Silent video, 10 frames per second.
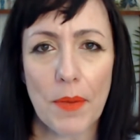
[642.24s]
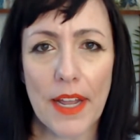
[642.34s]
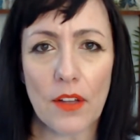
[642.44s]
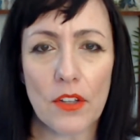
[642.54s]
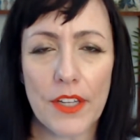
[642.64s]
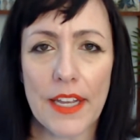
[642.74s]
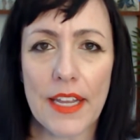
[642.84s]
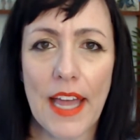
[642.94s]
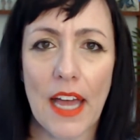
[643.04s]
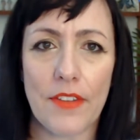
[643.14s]
but I'll look at
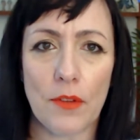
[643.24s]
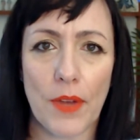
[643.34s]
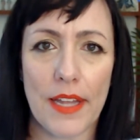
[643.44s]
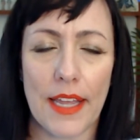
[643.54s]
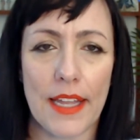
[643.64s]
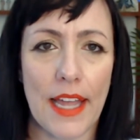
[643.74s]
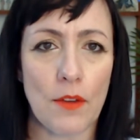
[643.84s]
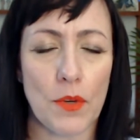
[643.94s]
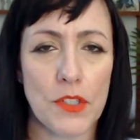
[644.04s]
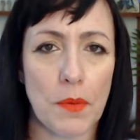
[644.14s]
it having read it
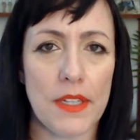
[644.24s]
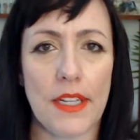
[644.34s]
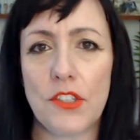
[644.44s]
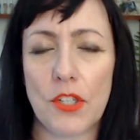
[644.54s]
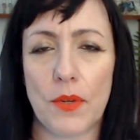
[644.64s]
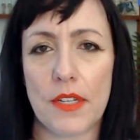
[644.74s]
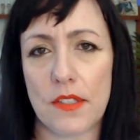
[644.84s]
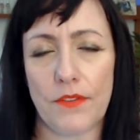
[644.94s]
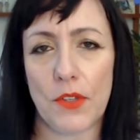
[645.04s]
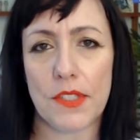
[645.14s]
and responding to it as
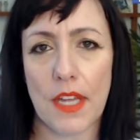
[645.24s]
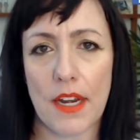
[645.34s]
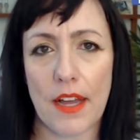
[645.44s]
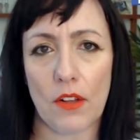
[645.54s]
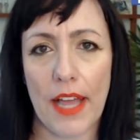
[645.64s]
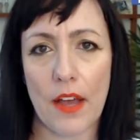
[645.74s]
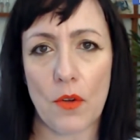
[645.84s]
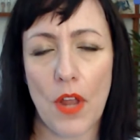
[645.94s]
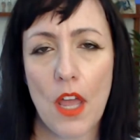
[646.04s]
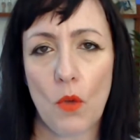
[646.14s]
if you said it out
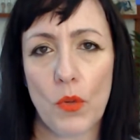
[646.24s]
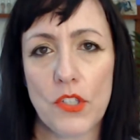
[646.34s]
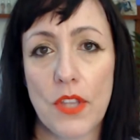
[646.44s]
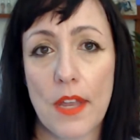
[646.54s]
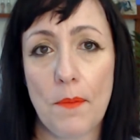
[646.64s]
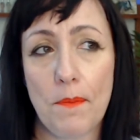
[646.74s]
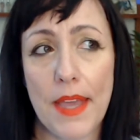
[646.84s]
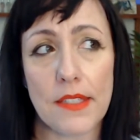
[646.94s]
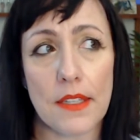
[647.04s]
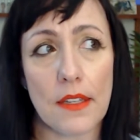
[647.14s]
loud, which then
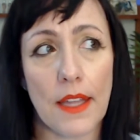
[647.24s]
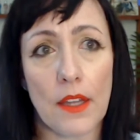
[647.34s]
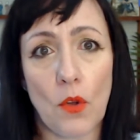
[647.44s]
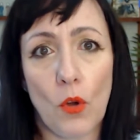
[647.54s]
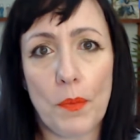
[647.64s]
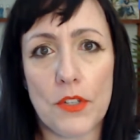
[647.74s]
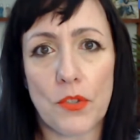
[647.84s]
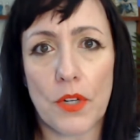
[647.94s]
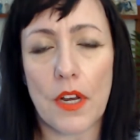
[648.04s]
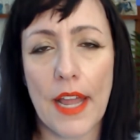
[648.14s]
makes it like an open
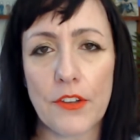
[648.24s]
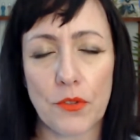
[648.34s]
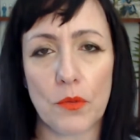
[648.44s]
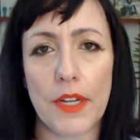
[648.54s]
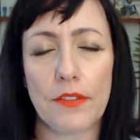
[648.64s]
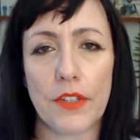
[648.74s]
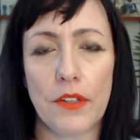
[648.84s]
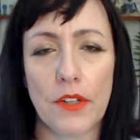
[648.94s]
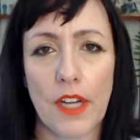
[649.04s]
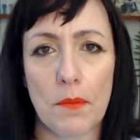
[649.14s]
door and a natural way for
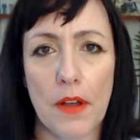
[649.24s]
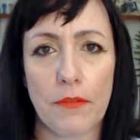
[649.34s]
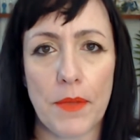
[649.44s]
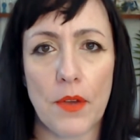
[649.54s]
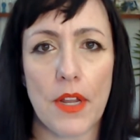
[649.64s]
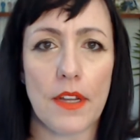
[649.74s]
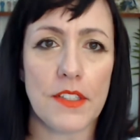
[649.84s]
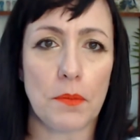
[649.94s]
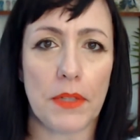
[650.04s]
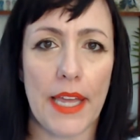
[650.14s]
you to come off mute and
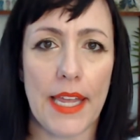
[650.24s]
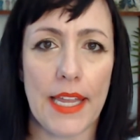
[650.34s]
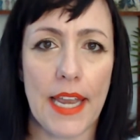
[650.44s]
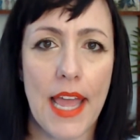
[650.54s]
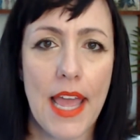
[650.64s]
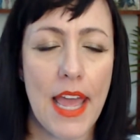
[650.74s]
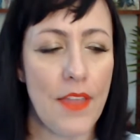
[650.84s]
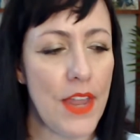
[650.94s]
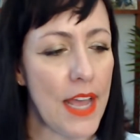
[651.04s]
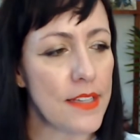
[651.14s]
explain.
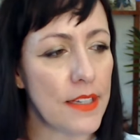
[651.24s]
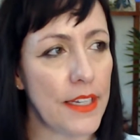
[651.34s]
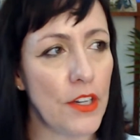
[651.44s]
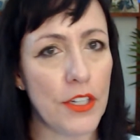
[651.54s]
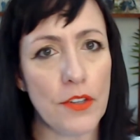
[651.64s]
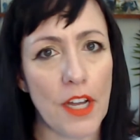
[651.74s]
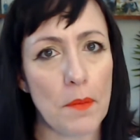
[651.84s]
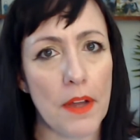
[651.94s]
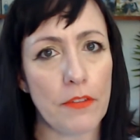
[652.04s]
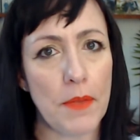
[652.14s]
And then as I hear you
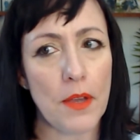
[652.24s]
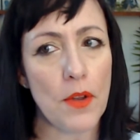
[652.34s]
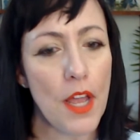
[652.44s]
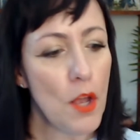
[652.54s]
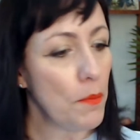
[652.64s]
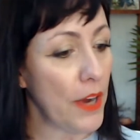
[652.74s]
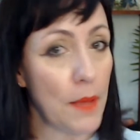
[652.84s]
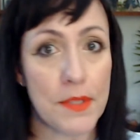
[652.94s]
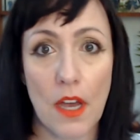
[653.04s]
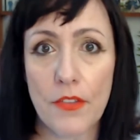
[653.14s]
come off mute,
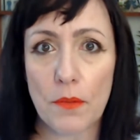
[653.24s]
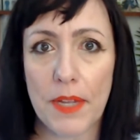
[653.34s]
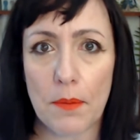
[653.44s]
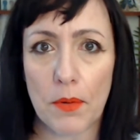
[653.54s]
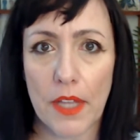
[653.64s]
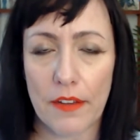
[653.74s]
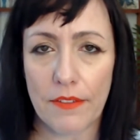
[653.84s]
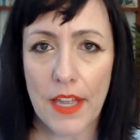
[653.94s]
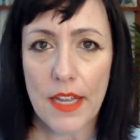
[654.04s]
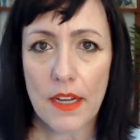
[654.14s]
perhaps other people have
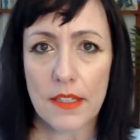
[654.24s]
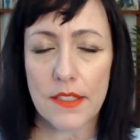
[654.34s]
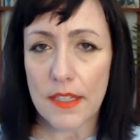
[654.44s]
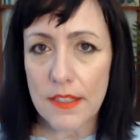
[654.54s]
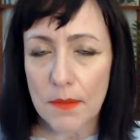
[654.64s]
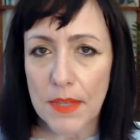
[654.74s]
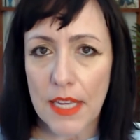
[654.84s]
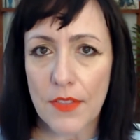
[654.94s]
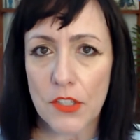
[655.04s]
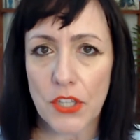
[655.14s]
sent something
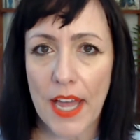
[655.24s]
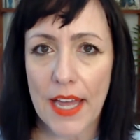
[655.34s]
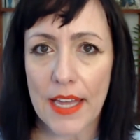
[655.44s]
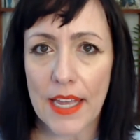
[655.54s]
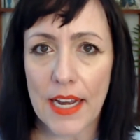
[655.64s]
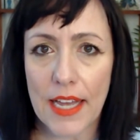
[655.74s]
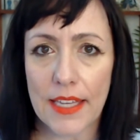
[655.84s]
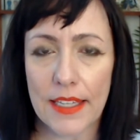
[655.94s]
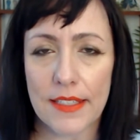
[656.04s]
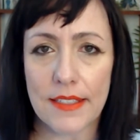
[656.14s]
in the chat, and I
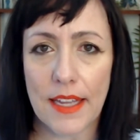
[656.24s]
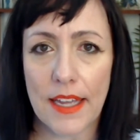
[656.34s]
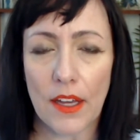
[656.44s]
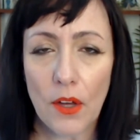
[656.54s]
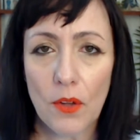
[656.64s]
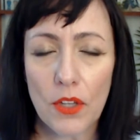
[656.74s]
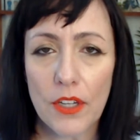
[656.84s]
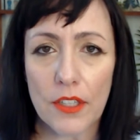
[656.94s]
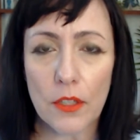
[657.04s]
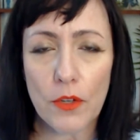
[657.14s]
could say, "Oh,
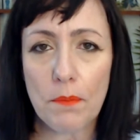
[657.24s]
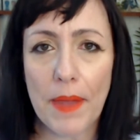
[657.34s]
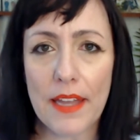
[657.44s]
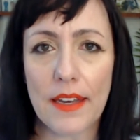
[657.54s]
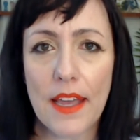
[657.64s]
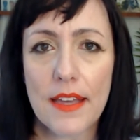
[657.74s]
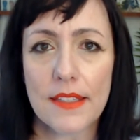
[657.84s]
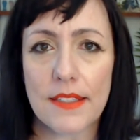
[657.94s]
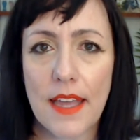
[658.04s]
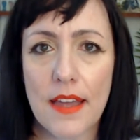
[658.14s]
look what Ben
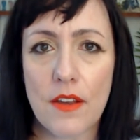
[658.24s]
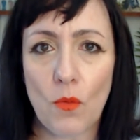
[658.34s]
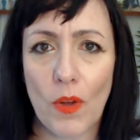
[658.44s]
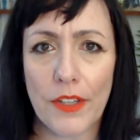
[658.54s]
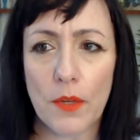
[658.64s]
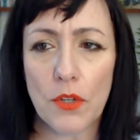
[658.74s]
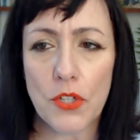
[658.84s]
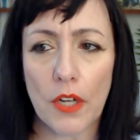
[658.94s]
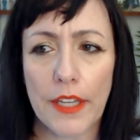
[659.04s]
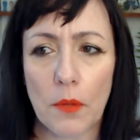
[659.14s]
said while you were
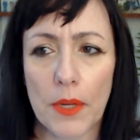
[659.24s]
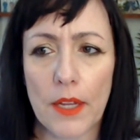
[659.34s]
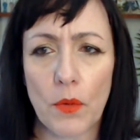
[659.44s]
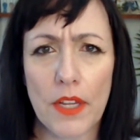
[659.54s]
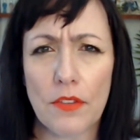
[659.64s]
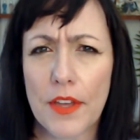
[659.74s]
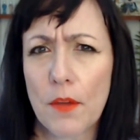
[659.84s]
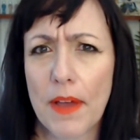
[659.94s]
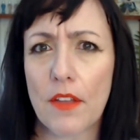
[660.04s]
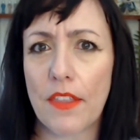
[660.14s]
talking, buddy. What do you think
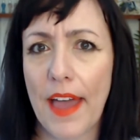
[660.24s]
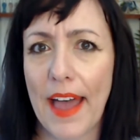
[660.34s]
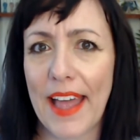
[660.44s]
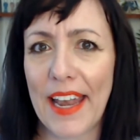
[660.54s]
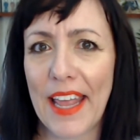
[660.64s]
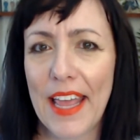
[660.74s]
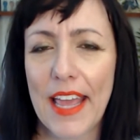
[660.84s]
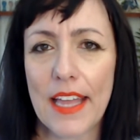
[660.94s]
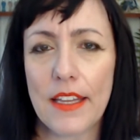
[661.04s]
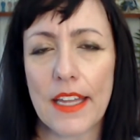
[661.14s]
about that?"
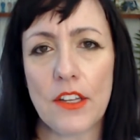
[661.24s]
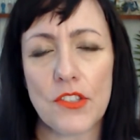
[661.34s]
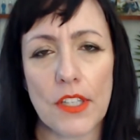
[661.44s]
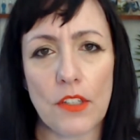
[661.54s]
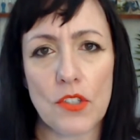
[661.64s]
And it's like you